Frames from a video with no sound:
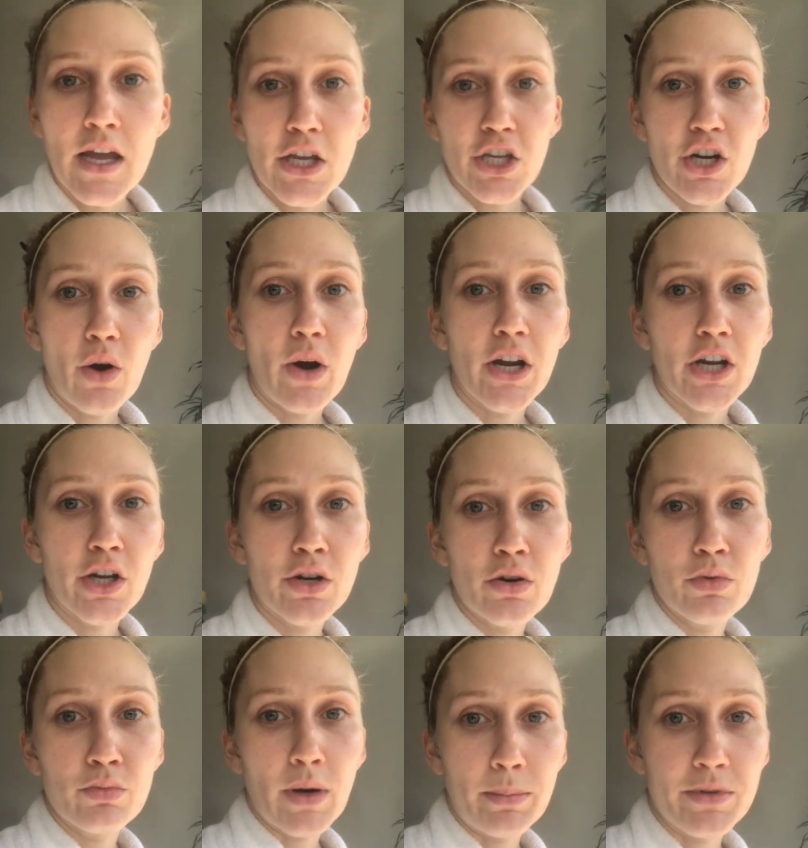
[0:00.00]
you know, a good
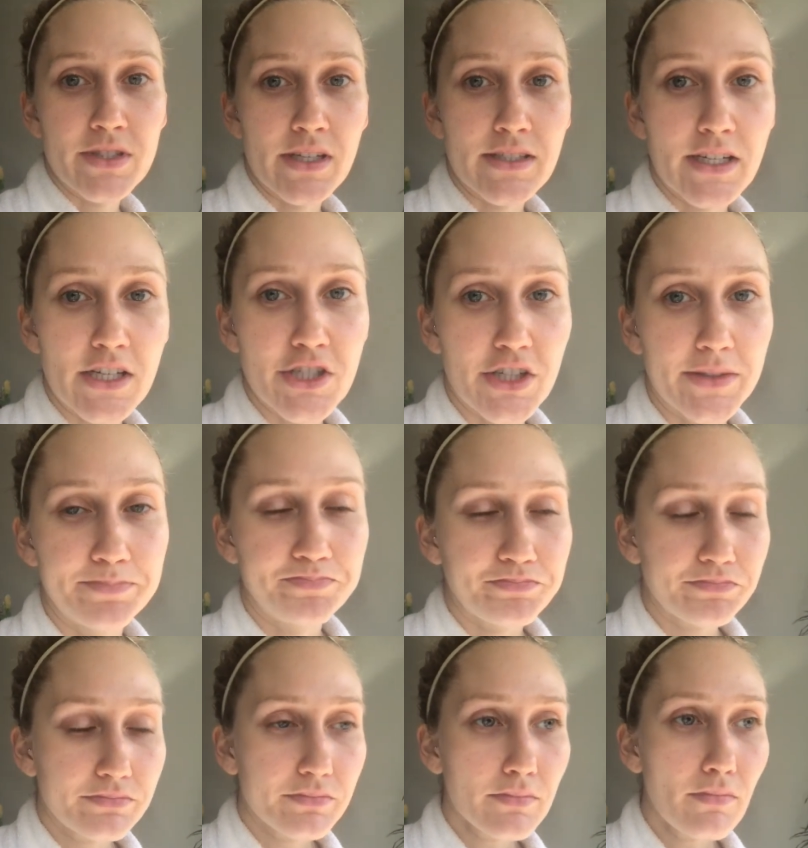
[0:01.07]
representation.
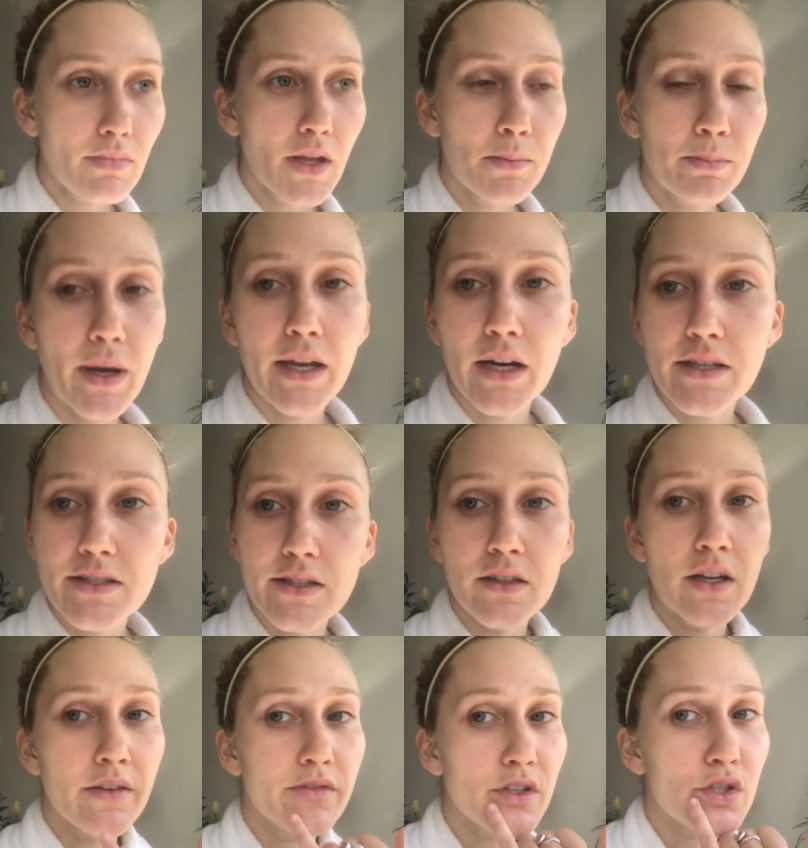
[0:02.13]
But I still
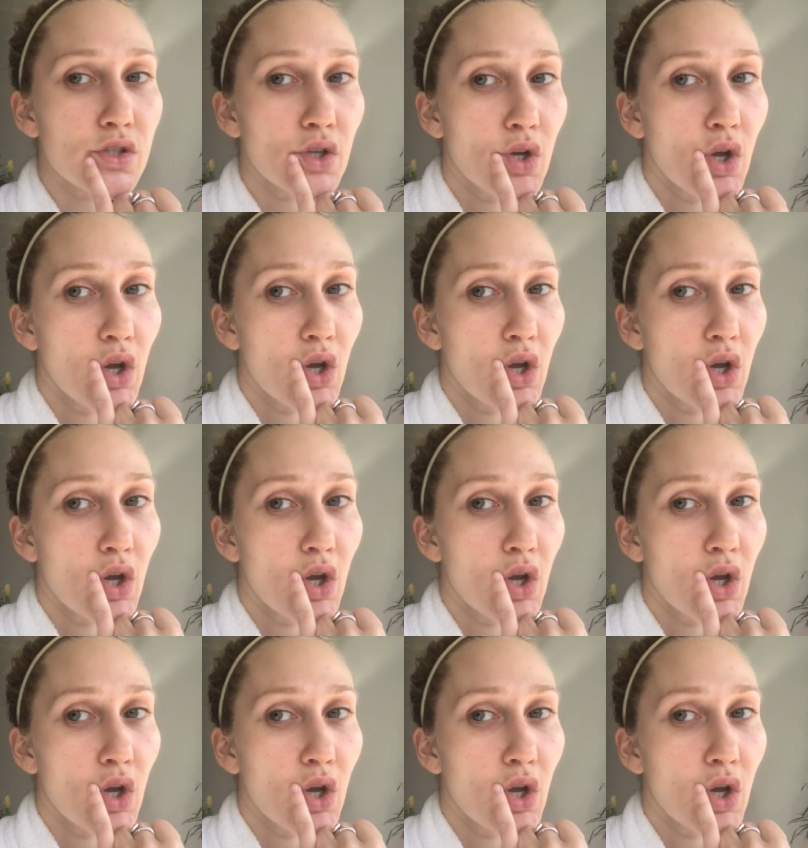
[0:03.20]
have this